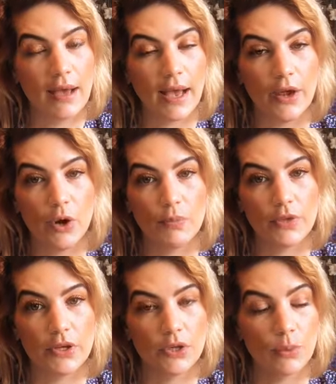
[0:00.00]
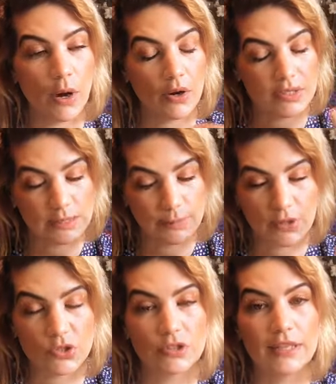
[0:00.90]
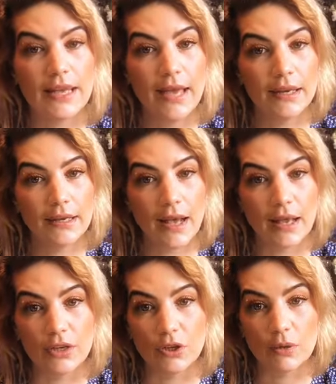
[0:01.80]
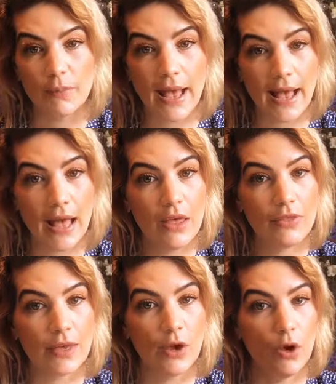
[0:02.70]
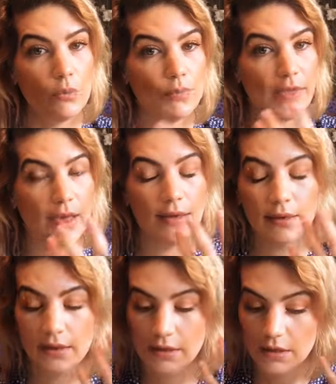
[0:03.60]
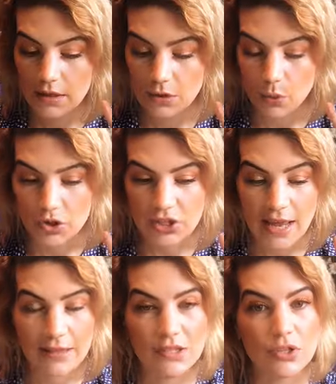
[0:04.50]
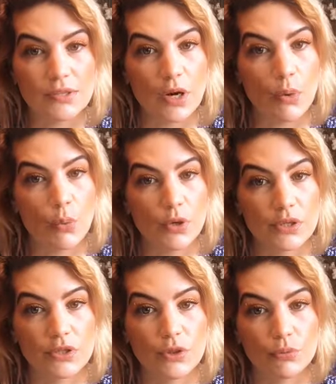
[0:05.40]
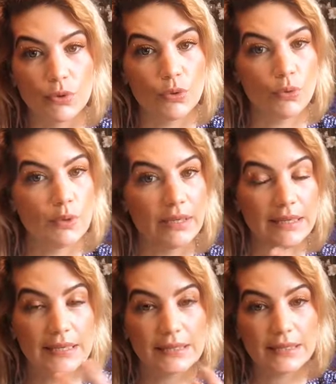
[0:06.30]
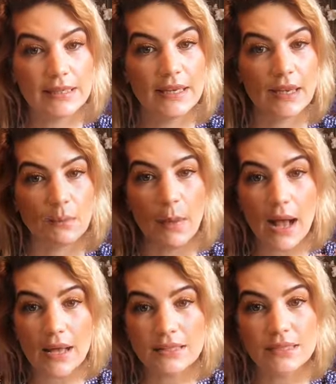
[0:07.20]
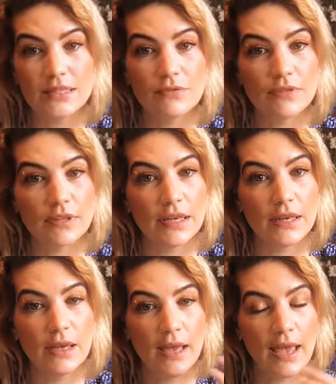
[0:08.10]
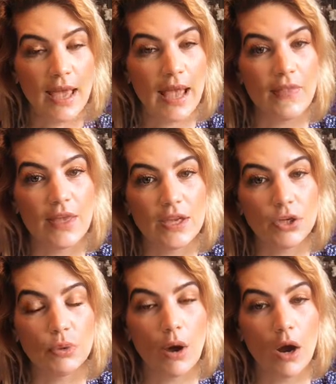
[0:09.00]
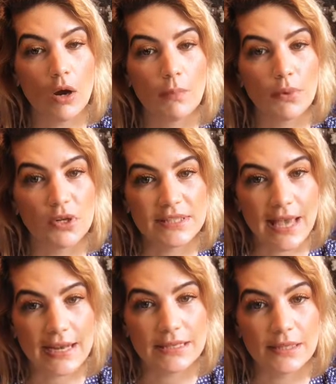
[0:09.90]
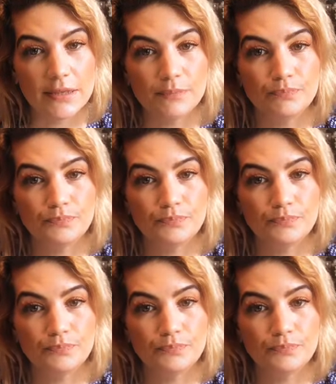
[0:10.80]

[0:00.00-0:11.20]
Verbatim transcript: I hope that you are spiritually guided on your path. I hope that your challenges are worked through easily and positively, and that you are protected.